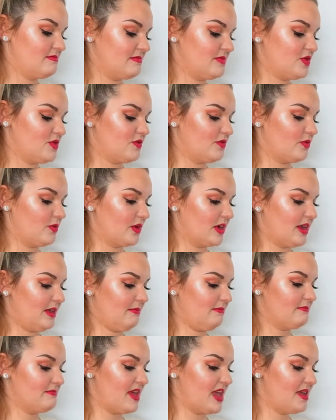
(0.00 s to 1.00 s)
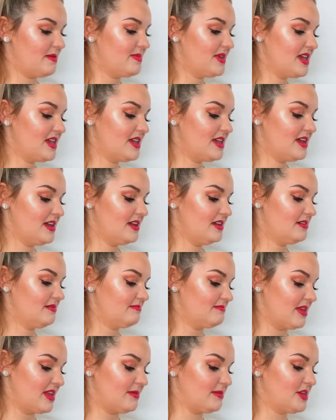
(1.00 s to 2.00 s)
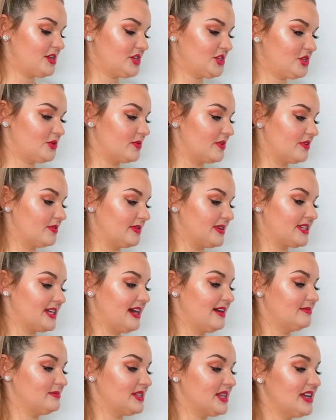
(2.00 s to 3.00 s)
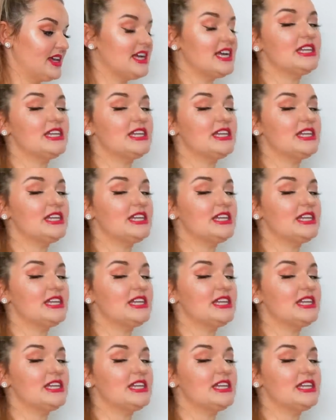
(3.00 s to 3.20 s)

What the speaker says: you've worn it maybe 2 or 3 times,